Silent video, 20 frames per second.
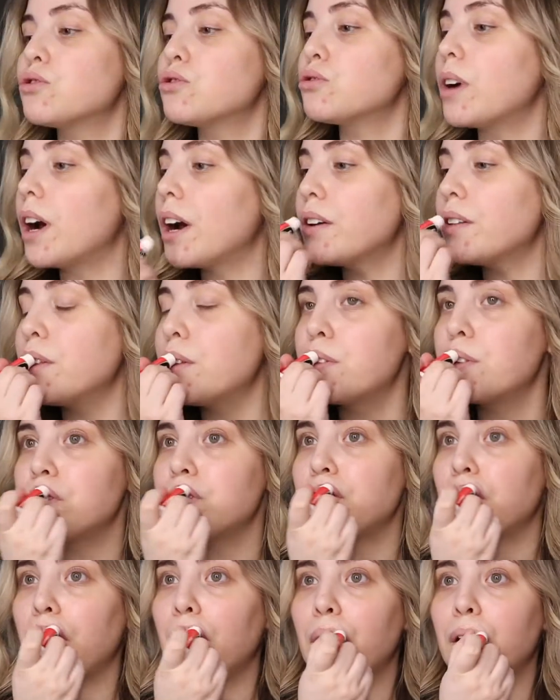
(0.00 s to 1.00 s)
drier than the
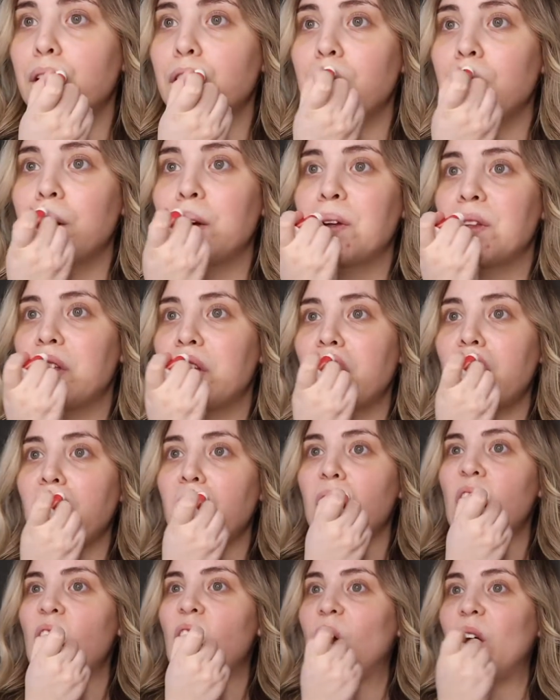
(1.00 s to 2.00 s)
Sahara.
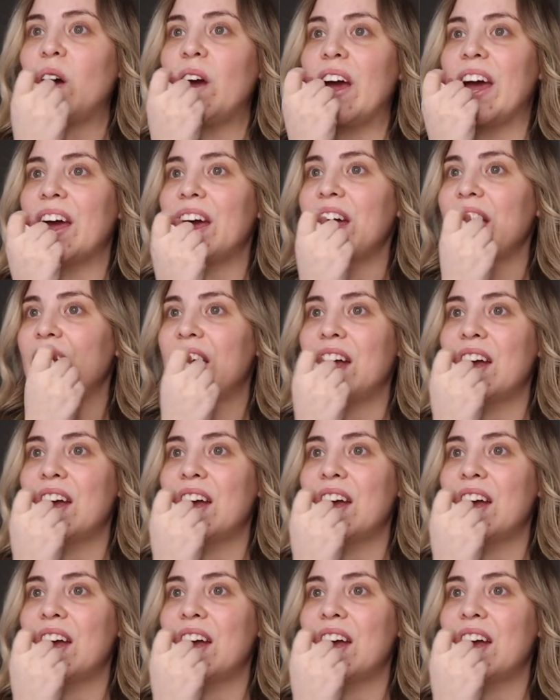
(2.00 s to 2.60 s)
Like, okay.